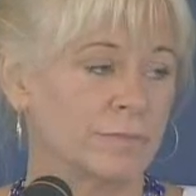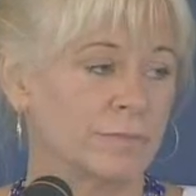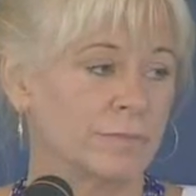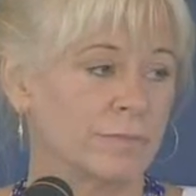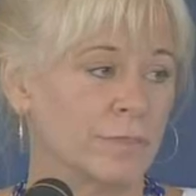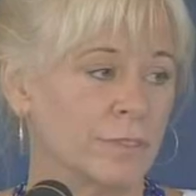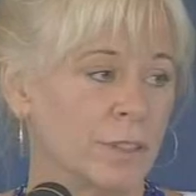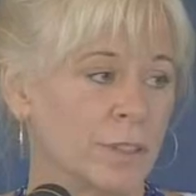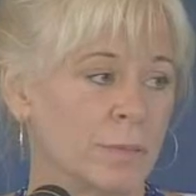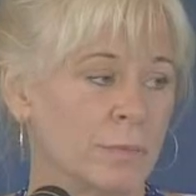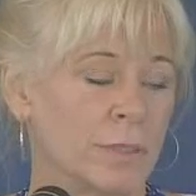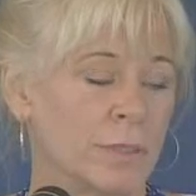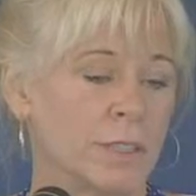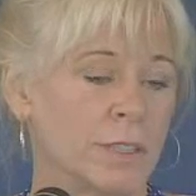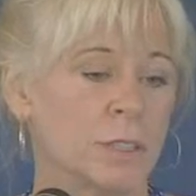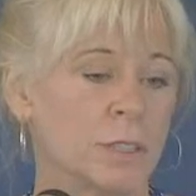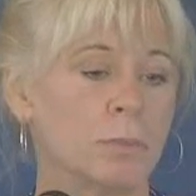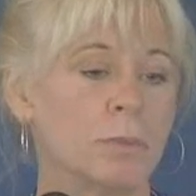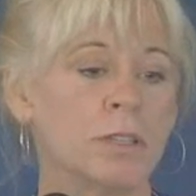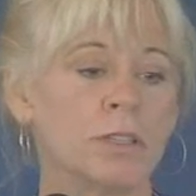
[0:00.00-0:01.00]
from the
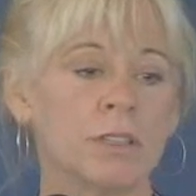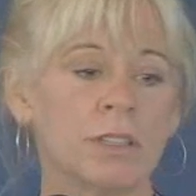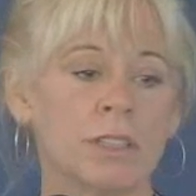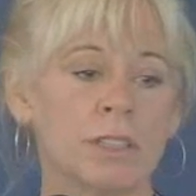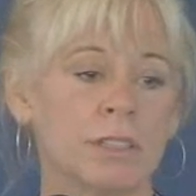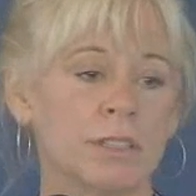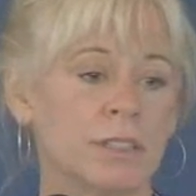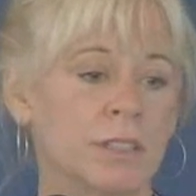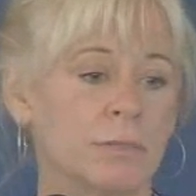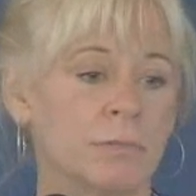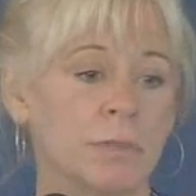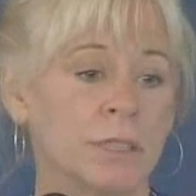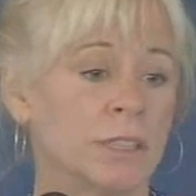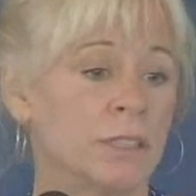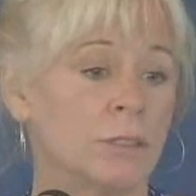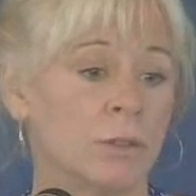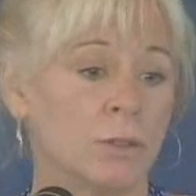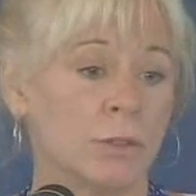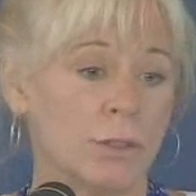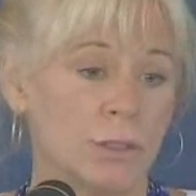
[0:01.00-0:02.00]
experience of
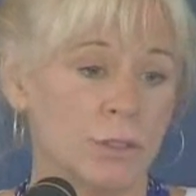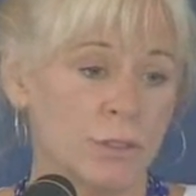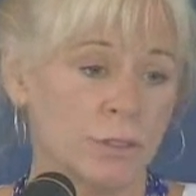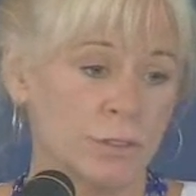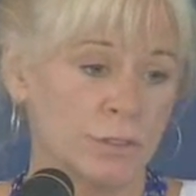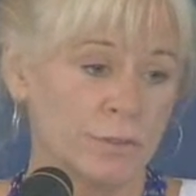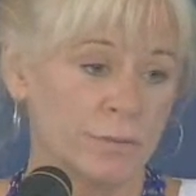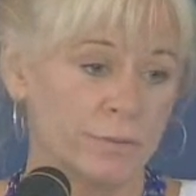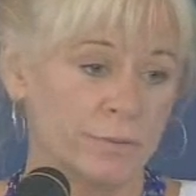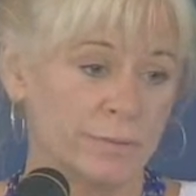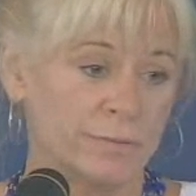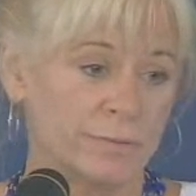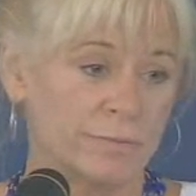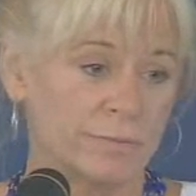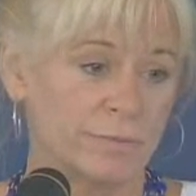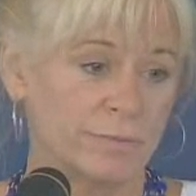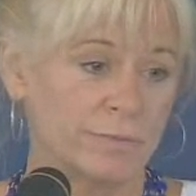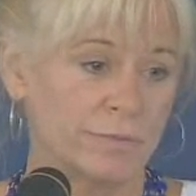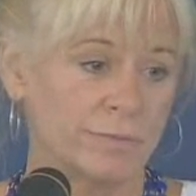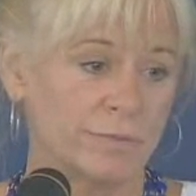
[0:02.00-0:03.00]
being tortured,
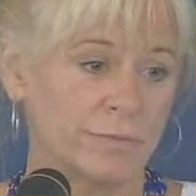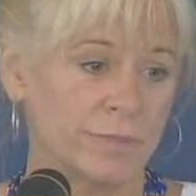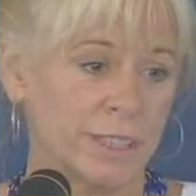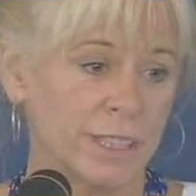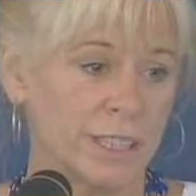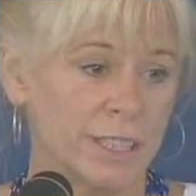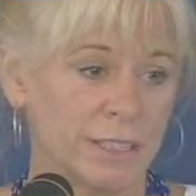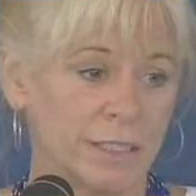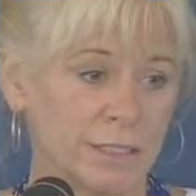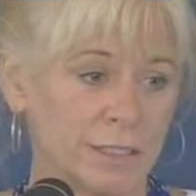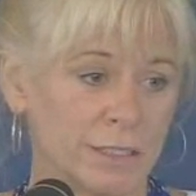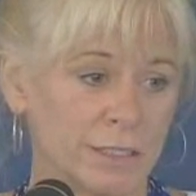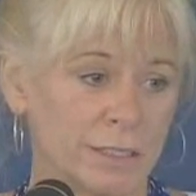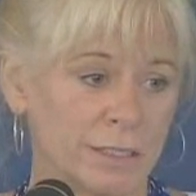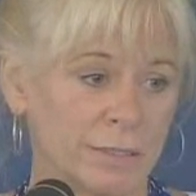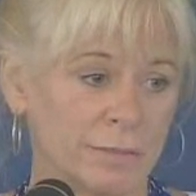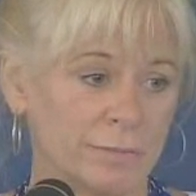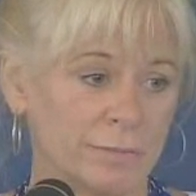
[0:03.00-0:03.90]
killed,